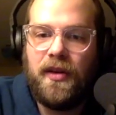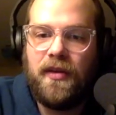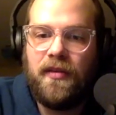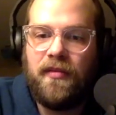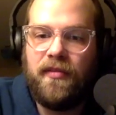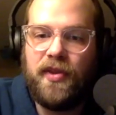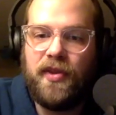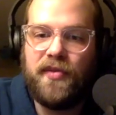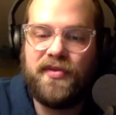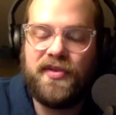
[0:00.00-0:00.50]

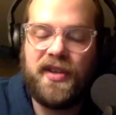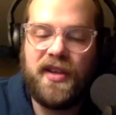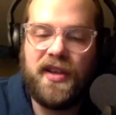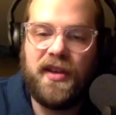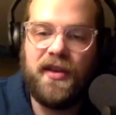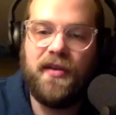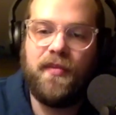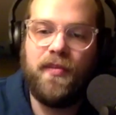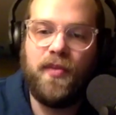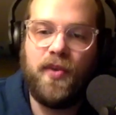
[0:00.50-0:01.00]

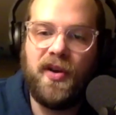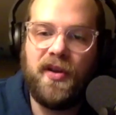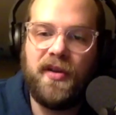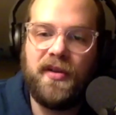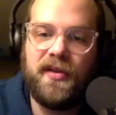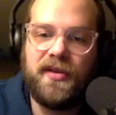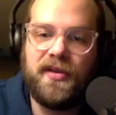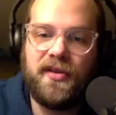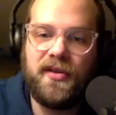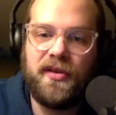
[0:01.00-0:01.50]
museum
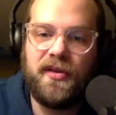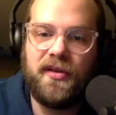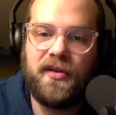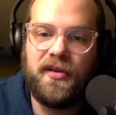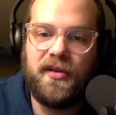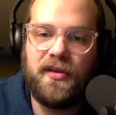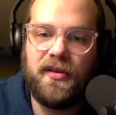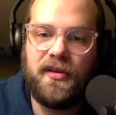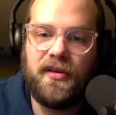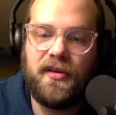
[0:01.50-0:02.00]
once, and
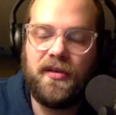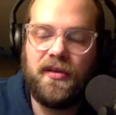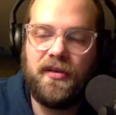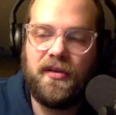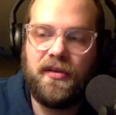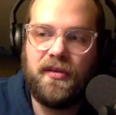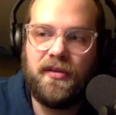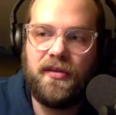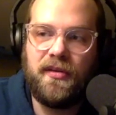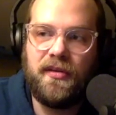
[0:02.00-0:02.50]

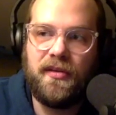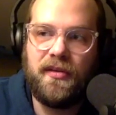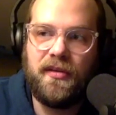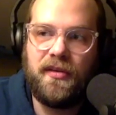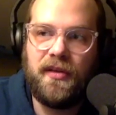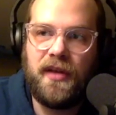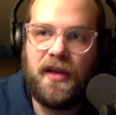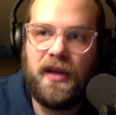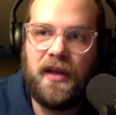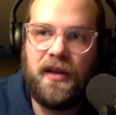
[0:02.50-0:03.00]

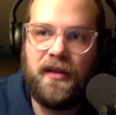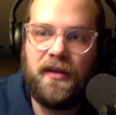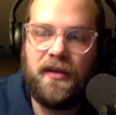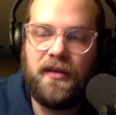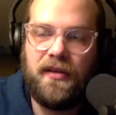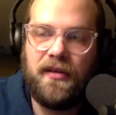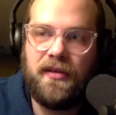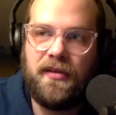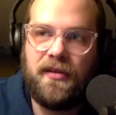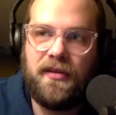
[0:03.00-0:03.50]
I
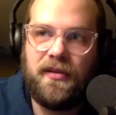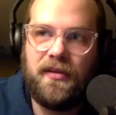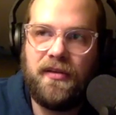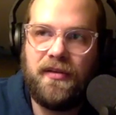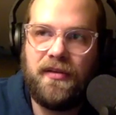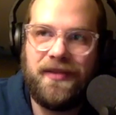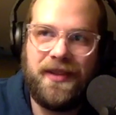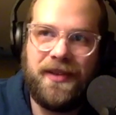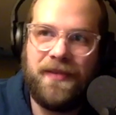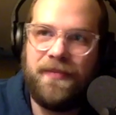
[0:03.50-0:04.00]

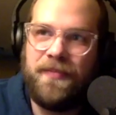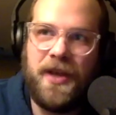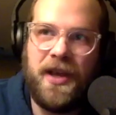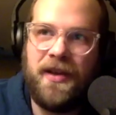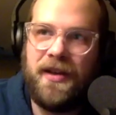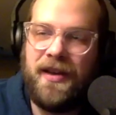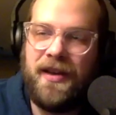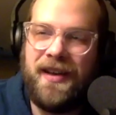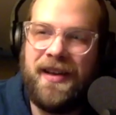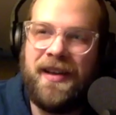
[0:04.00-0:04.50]

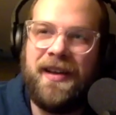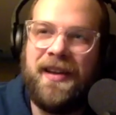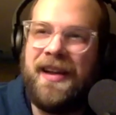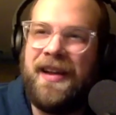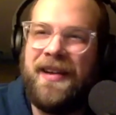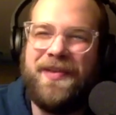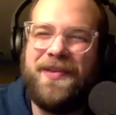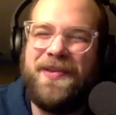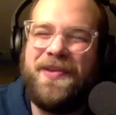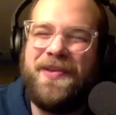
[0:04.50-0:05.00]

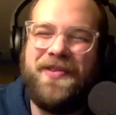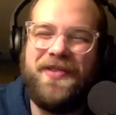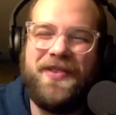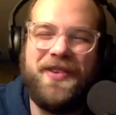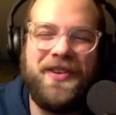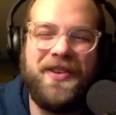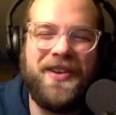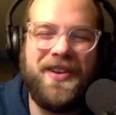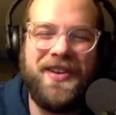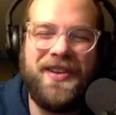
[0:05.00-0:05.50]
don't know if you
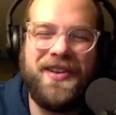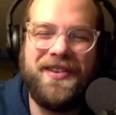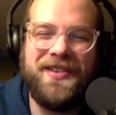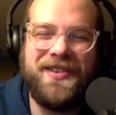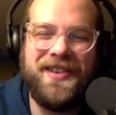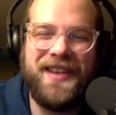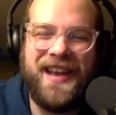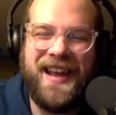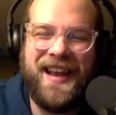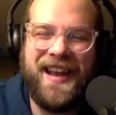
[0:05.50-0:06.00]
call it an
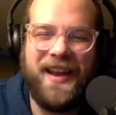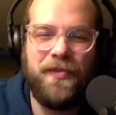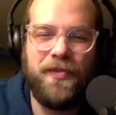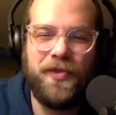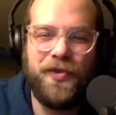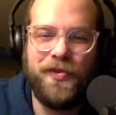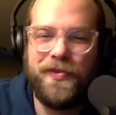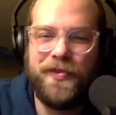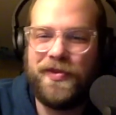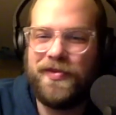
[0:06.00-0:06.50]

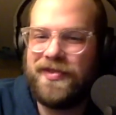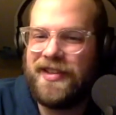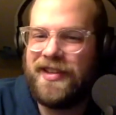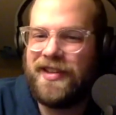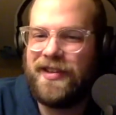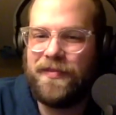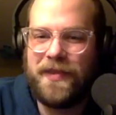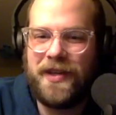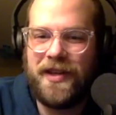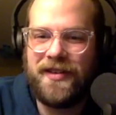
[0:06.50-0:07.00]
animal
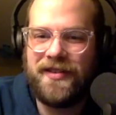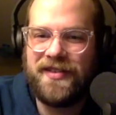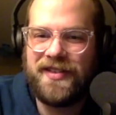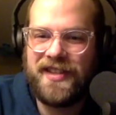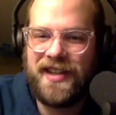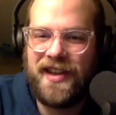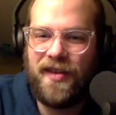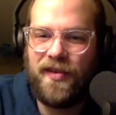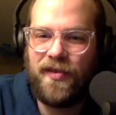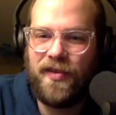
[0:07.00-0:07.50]
museum. Doesn't
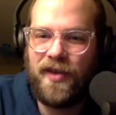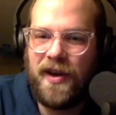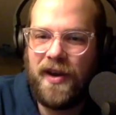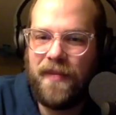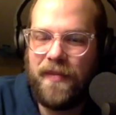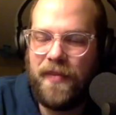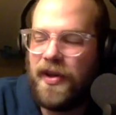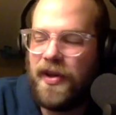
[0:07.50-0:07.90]
sound right, but